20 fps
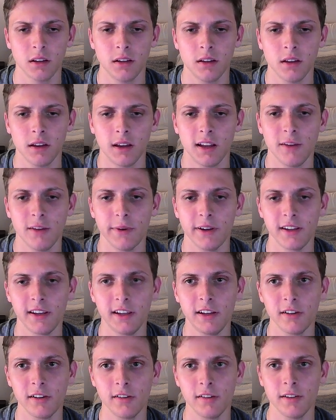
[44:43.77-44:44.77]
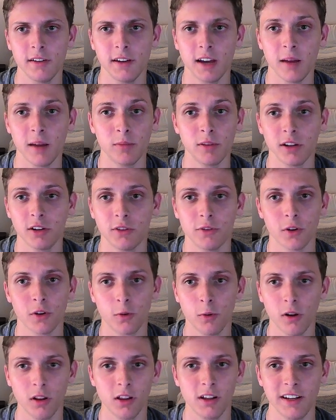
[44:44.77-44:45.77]
Anyway, here, I blunder
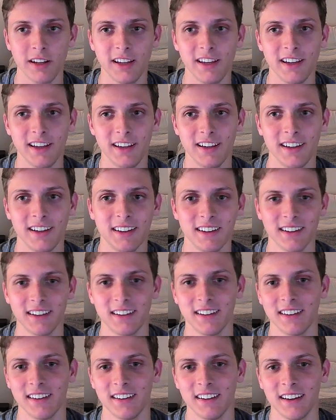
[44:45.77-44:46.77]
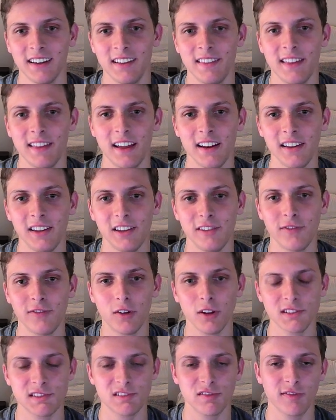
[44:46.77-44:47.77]
equality. Then he
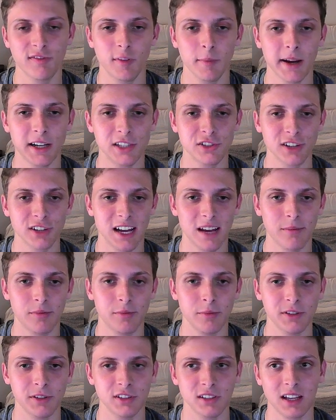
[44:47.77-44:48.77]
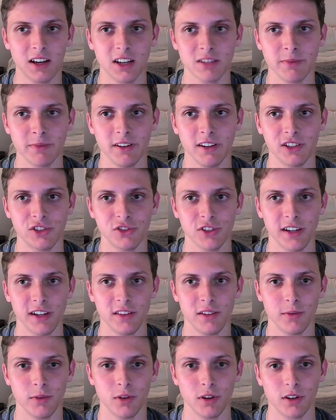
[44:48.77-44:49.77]
falls for my trap, which allows me to trade
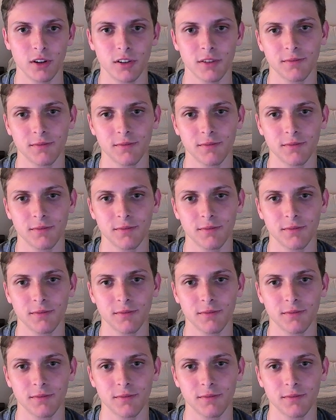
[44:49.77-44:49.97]
the rook.